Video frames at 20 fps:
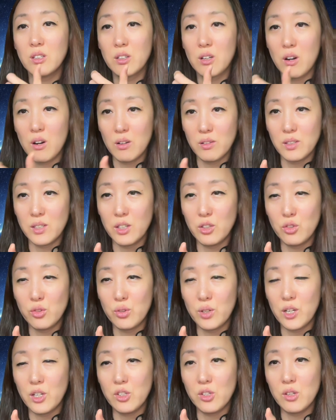
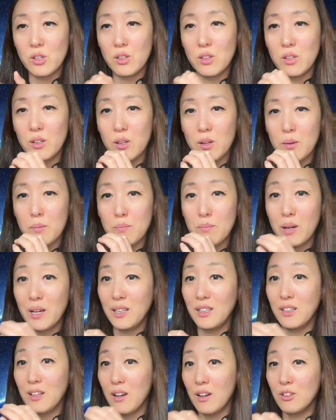concentration
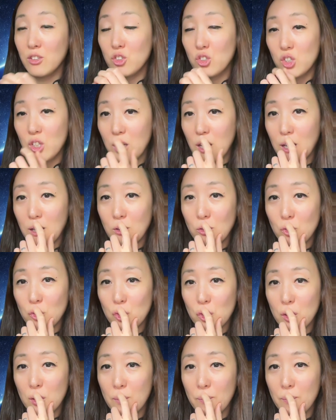might not change.